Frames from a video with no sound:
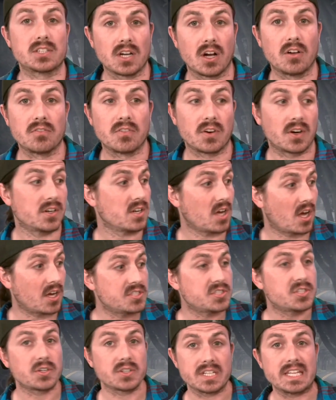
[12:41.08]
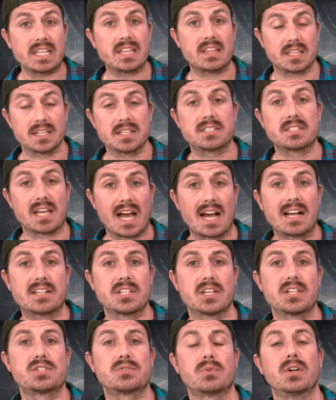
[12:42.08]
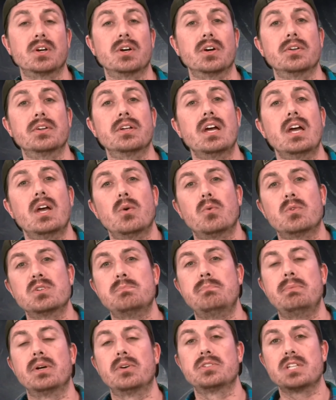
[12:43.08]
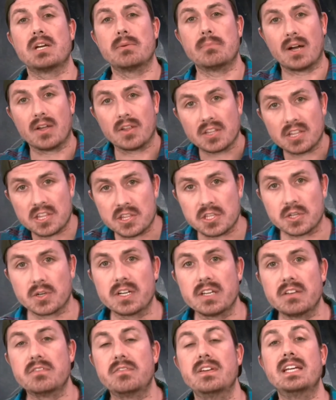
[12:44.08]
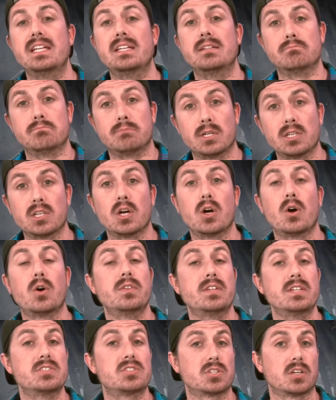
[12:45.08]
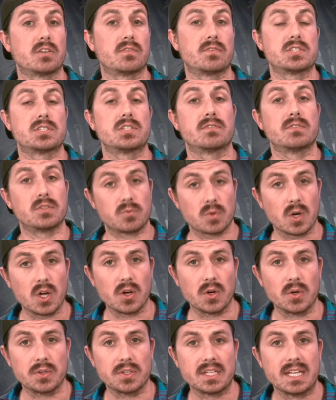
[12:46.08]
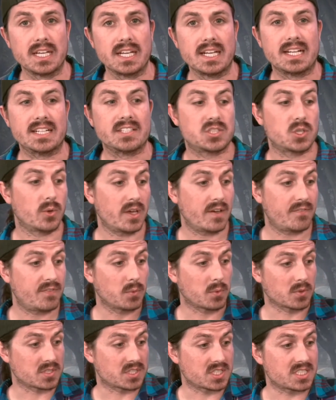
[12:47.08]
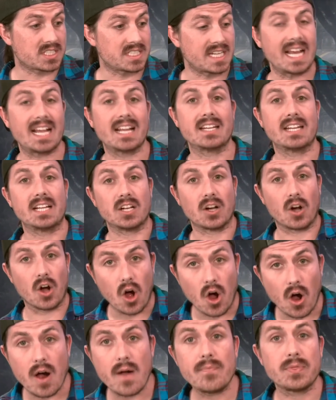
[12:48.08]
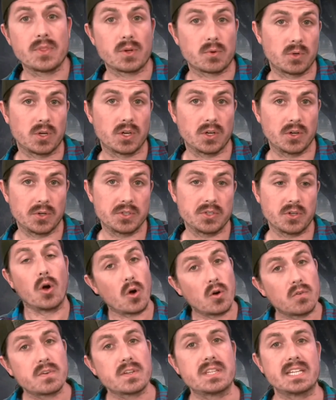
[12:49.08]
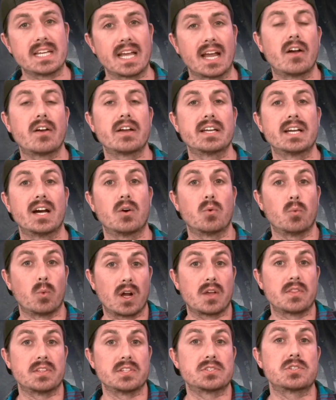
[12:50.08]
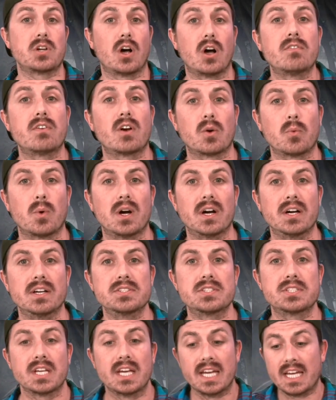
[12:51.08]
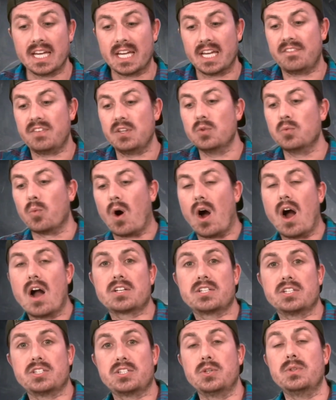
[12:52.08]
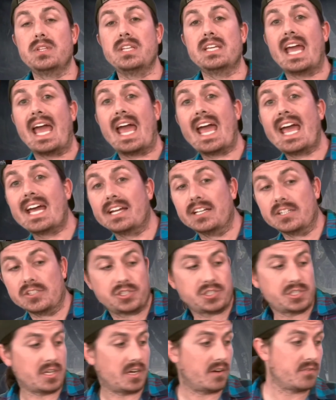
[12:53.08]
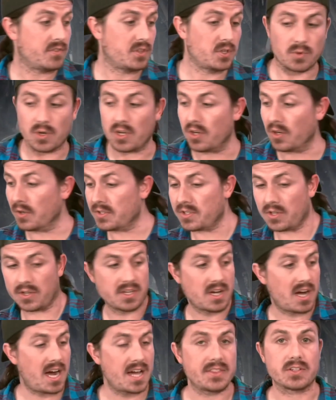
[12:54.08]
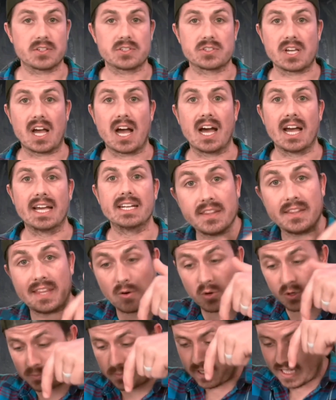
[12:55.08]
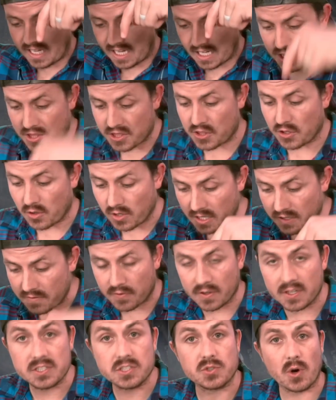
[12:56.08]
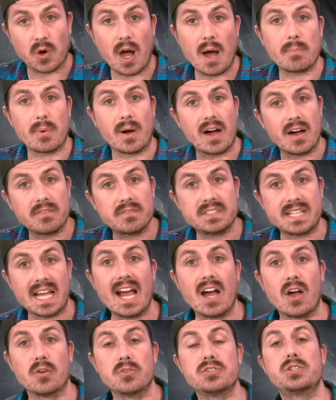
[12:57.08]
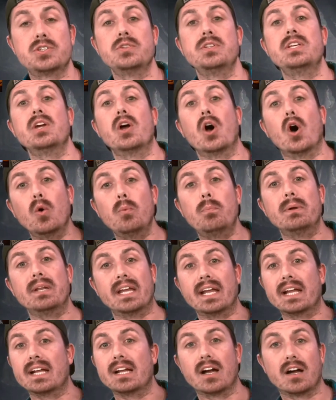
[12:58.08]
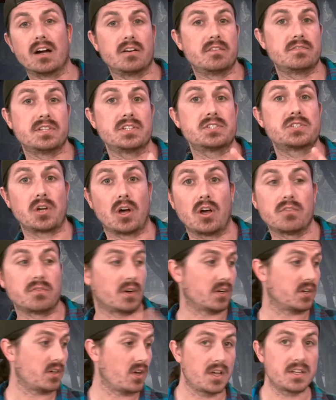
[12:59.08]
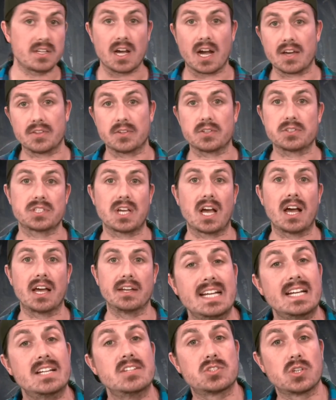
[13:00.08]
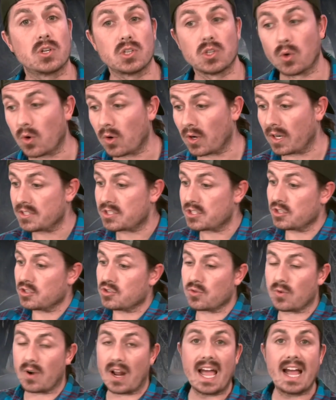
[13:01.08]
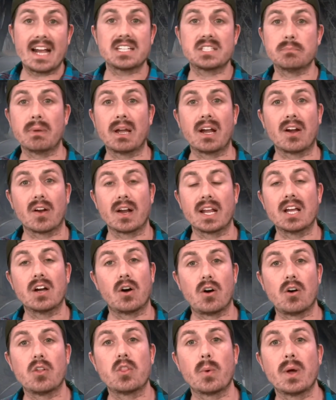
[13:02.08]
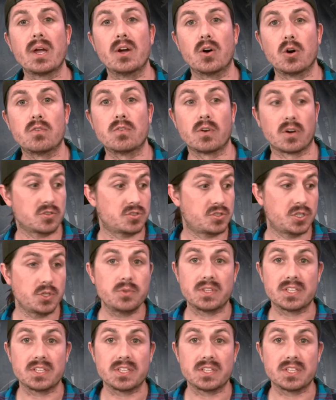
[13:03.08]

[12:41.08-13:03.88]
culvert underneath this access road was built about 30 feet below the surface of the road. And so if you were standing on the road over the area where this culvert was, if you walked to the edge of the road on either side, there would be a 30-foot drop-off down to the opening of this culvert on either side. And so Lawrence dragged Mary all the way over to